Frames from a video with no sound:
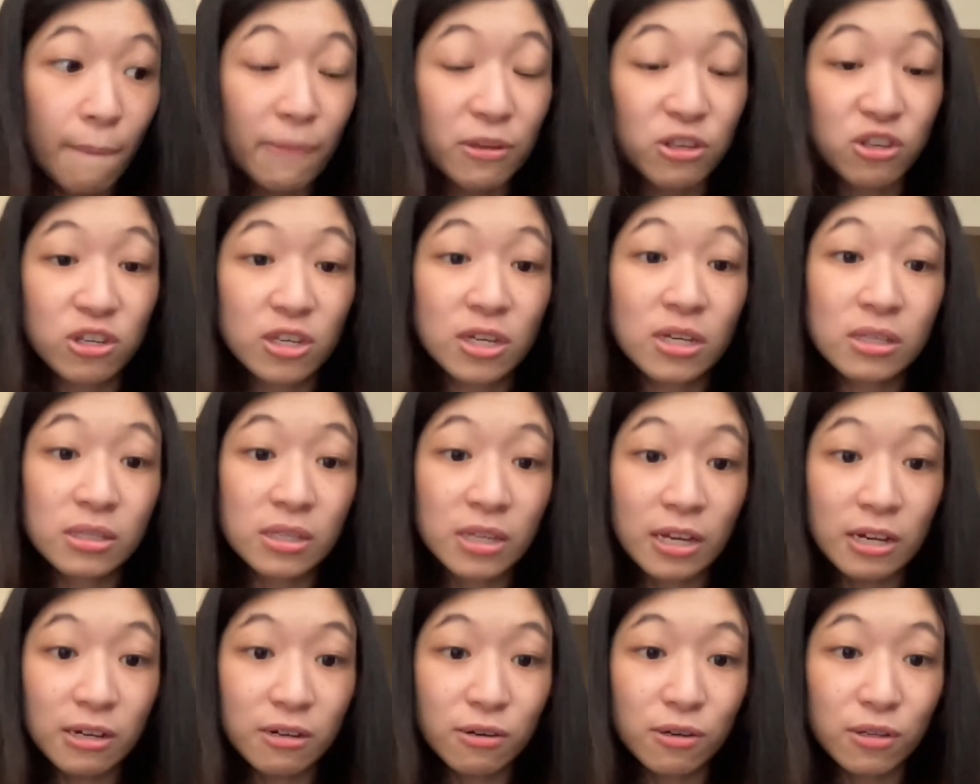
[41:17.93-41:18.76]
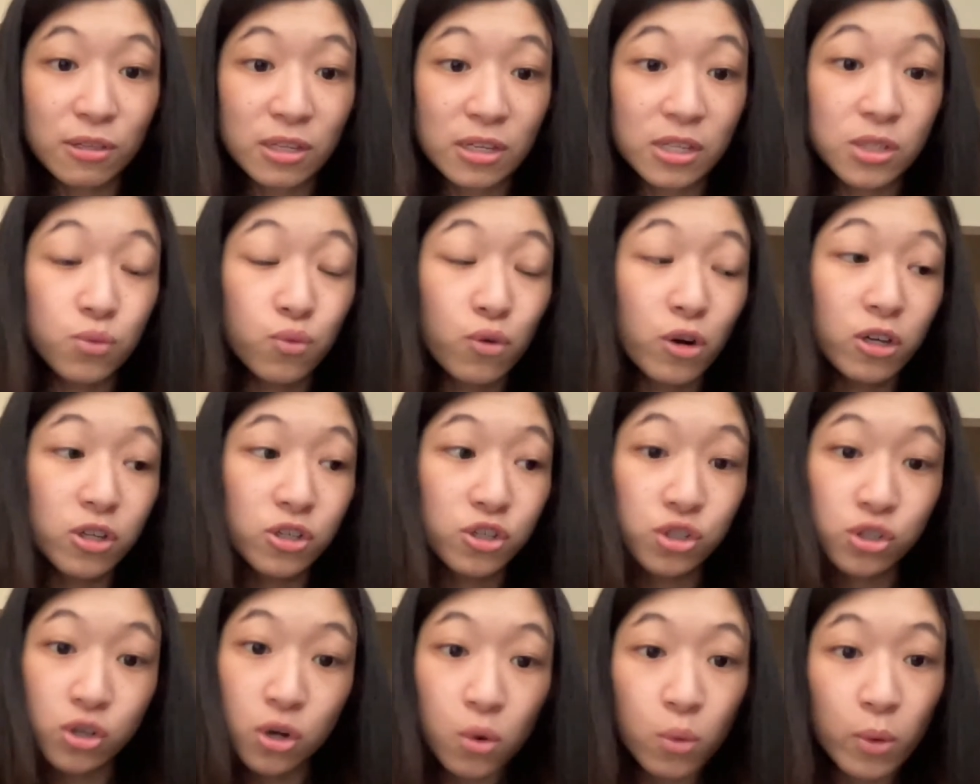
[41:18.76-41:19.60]
But you can tell these
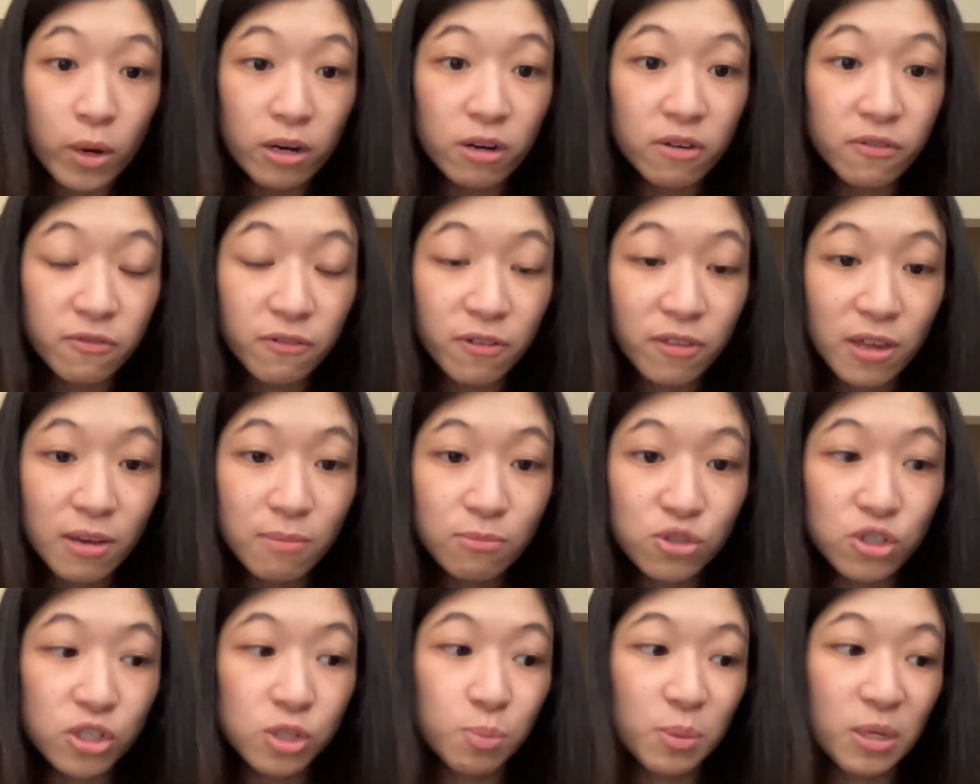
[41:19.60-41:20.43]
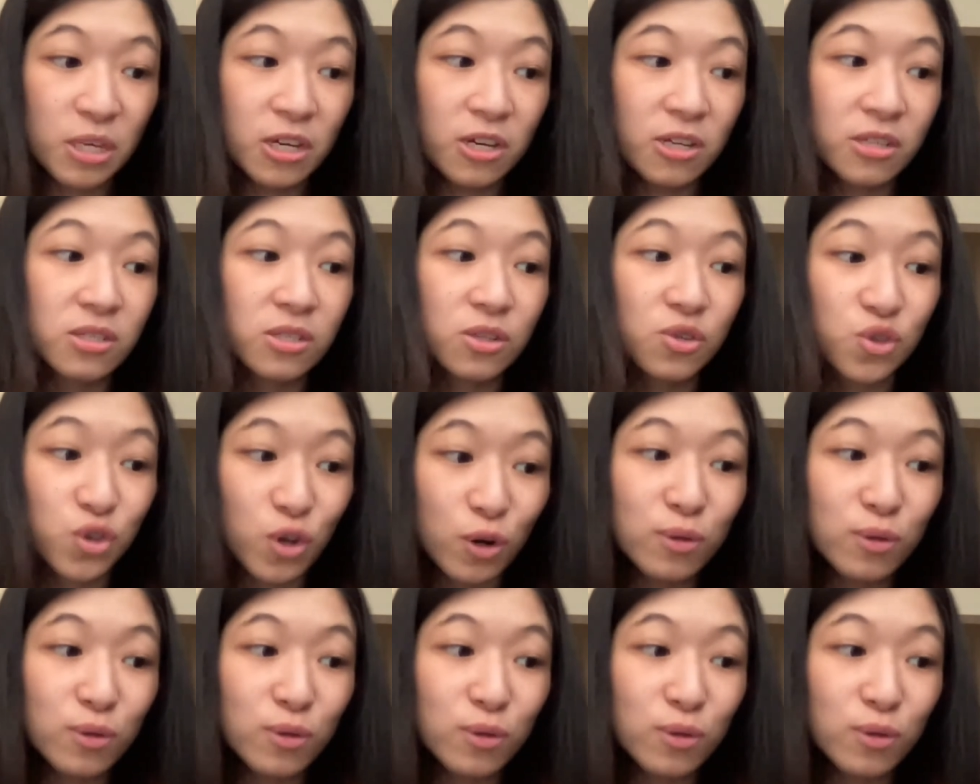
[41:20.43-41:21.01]
work so well for them just because